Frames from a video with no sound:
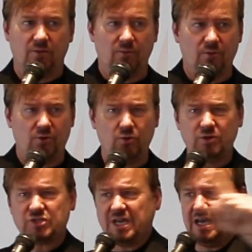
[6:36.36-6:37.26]
who
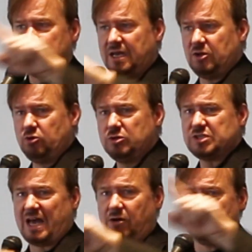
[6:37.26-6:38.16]
is in and who is
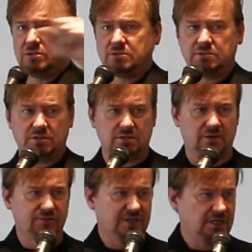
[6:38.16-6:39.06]
out
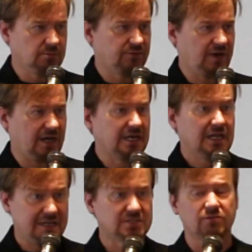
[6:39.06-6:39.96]
of the kingdom of God,
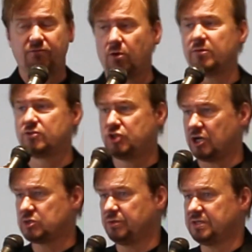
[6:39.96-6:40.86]
that's a form of
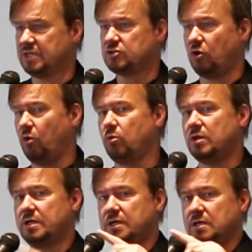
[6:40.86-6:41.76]
judgment that's
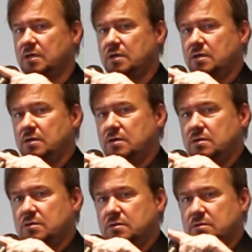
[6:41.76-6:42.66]
only
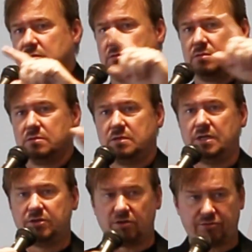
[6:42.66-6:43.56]
in
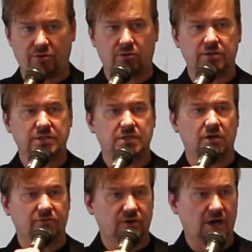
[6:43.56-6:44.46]
the authority
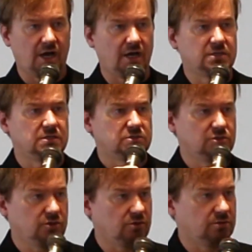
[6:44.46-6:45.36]
of God to
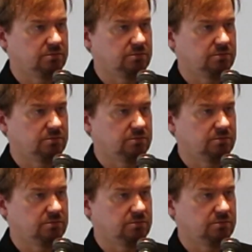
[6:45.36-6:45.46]
do.